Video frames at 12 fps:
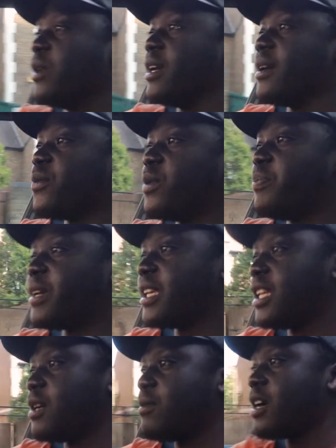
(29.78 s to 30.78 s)
we're, we're
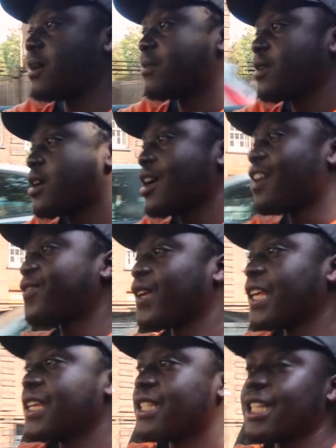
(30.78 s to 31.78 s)
picking him up. I
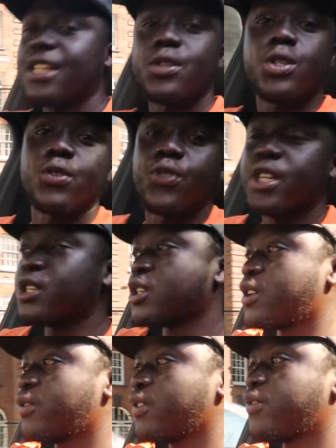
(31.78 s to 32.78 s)
think he said he was just
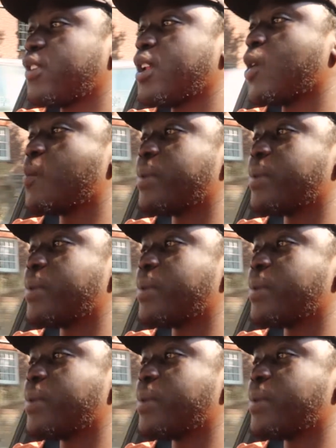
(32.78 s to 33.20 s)
finishing off a few little